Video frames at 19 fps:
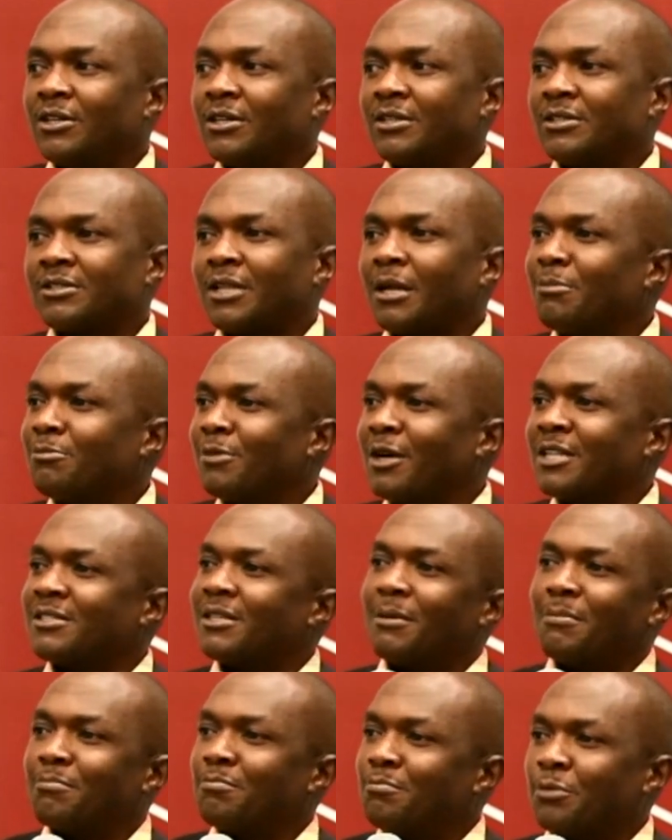at
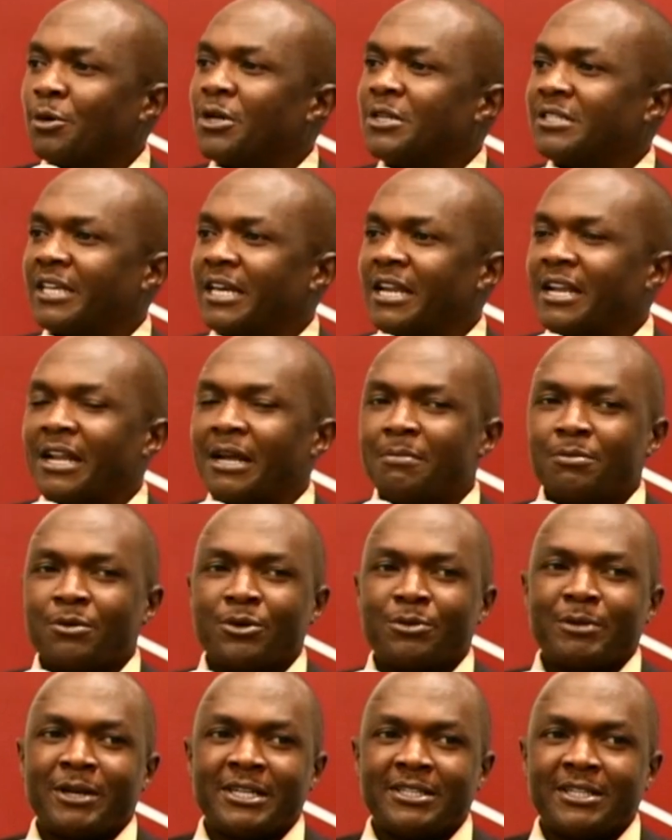some point end up on
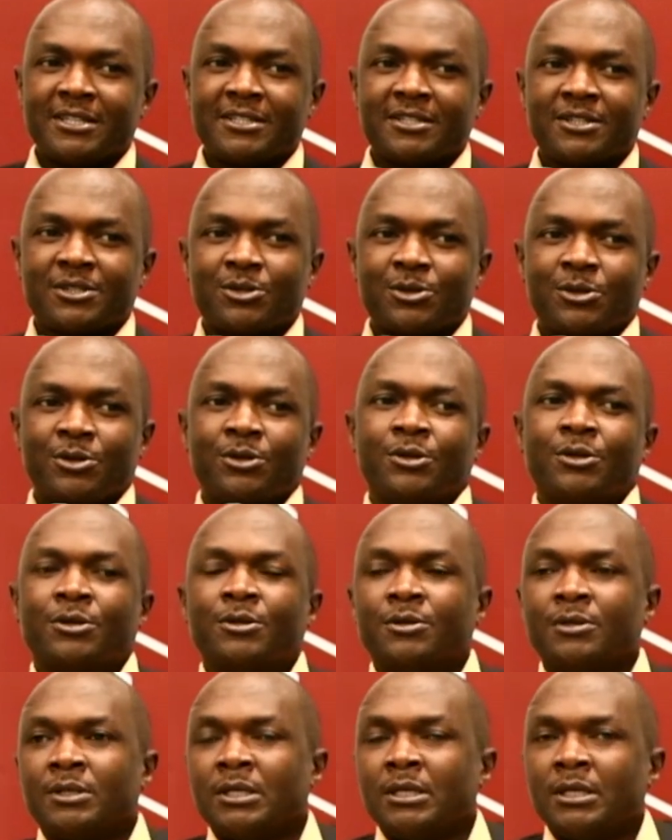my desk. So